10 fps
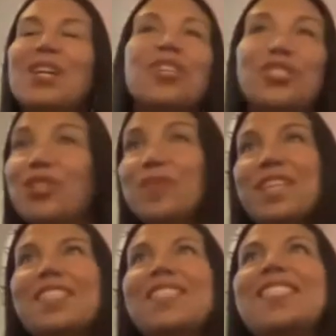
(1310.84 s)

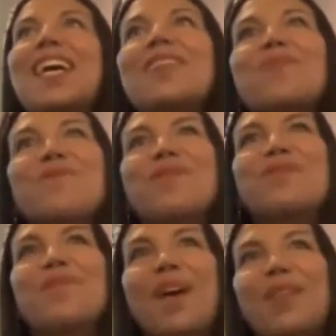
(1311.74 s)
circumstances that re,
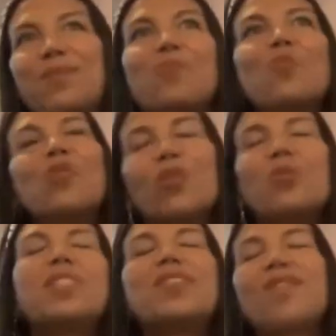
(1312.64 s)
that more
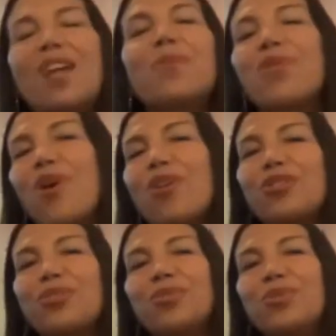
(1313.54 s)
closely align with our
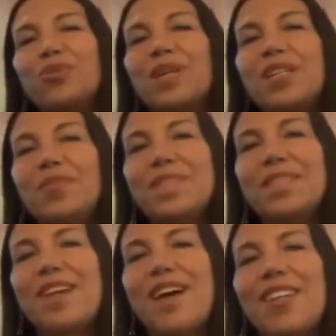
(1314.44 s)
true um,
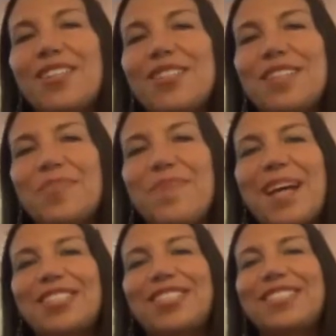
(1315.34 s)
desires and
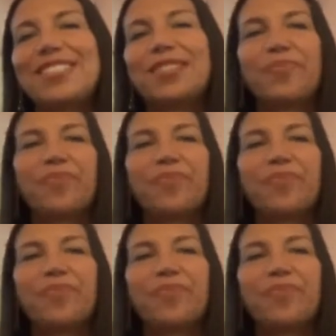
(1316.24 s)
passions.